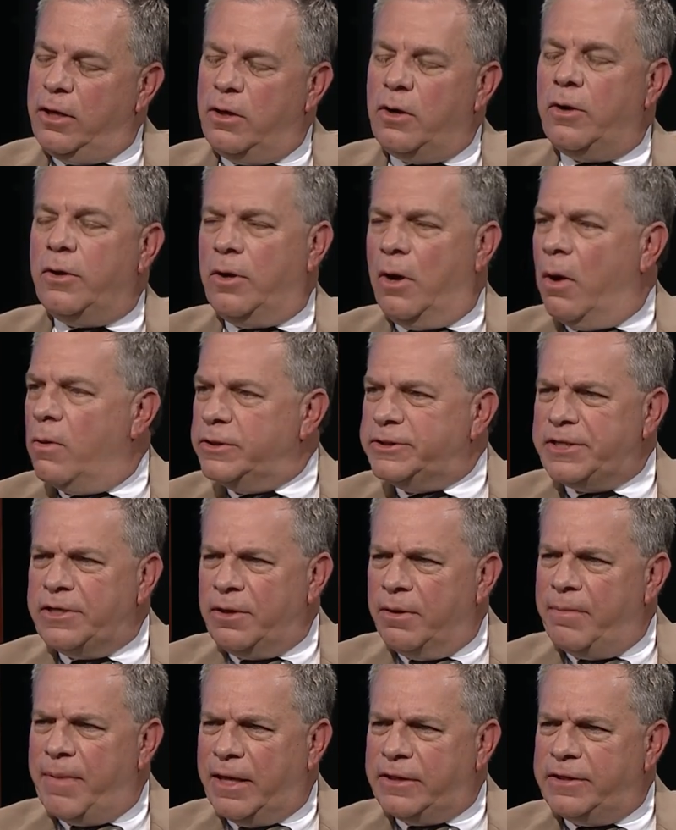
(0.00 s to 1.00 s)
You know, you always
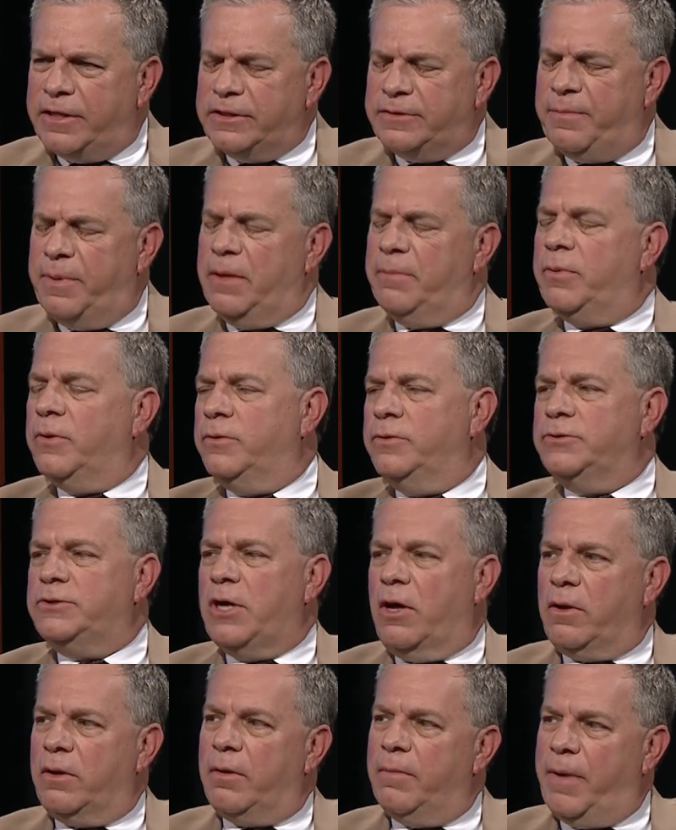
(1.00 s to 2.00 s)
hear about these people who
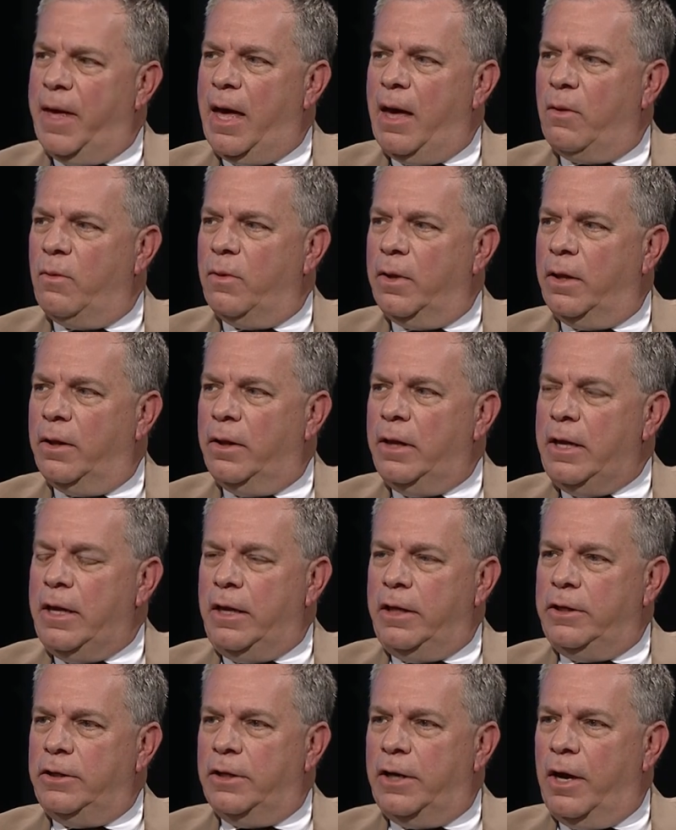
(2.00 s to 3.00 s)
talk about, well,
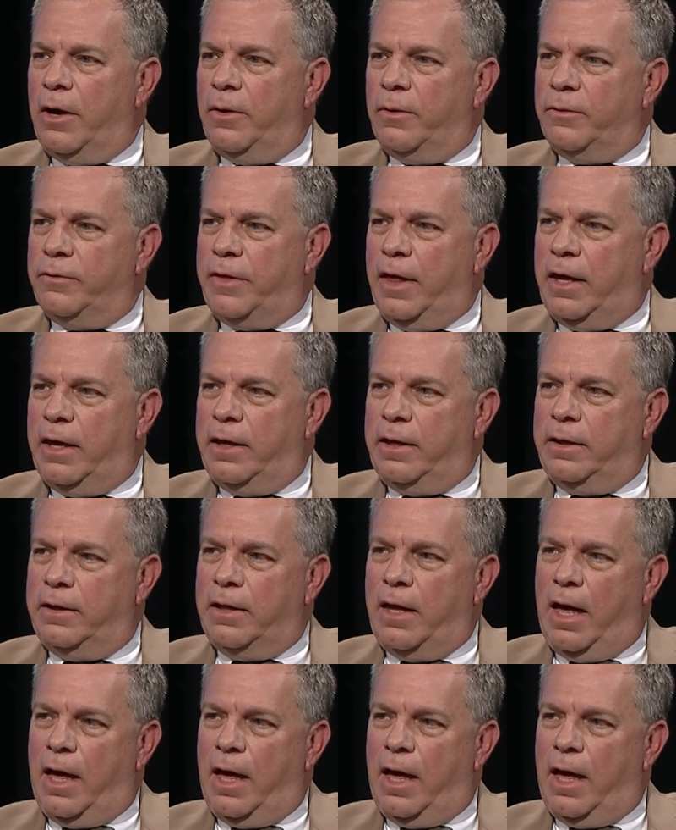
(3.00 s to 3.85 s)
you know, they.